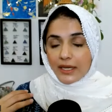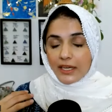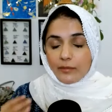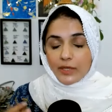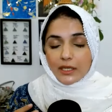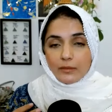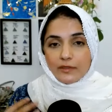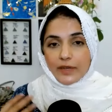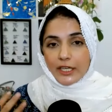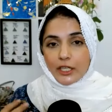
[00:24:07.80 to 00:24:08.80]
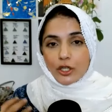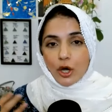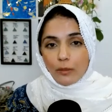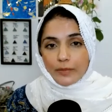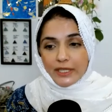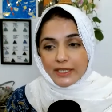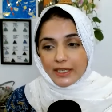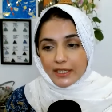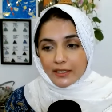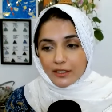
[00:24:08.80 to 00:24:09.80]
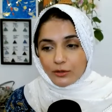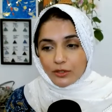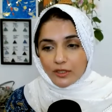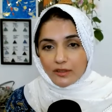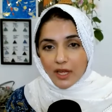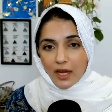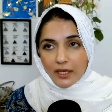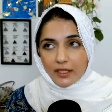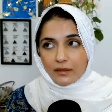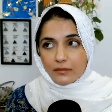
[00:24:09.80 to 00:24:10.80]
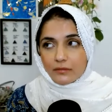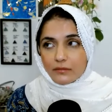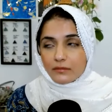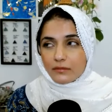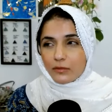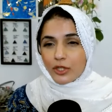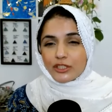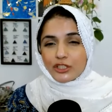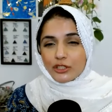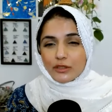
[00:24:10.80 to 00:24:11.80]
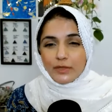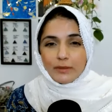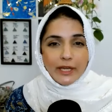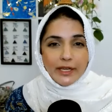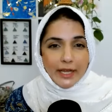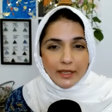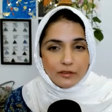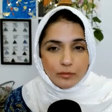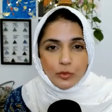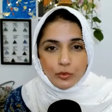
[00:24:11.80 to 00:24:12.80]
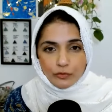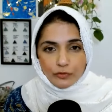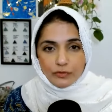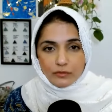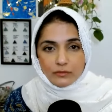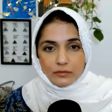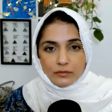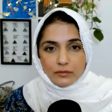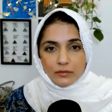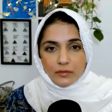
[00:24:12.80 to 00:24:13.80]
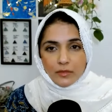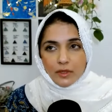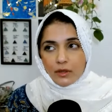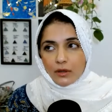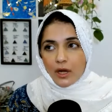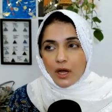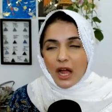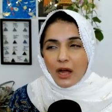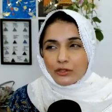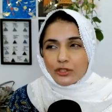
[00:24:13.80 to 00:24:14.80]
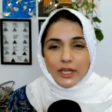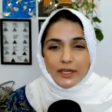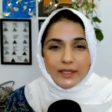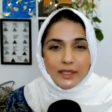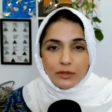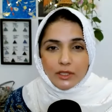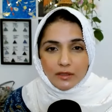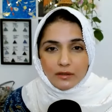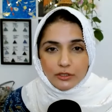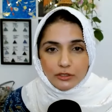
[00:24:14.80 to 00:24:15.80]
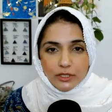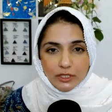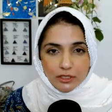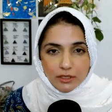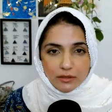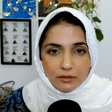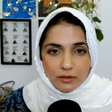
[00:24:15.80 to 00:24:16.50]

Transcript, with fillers: it becomes very complicated to decide what should be my next move. How should I deal with this situation?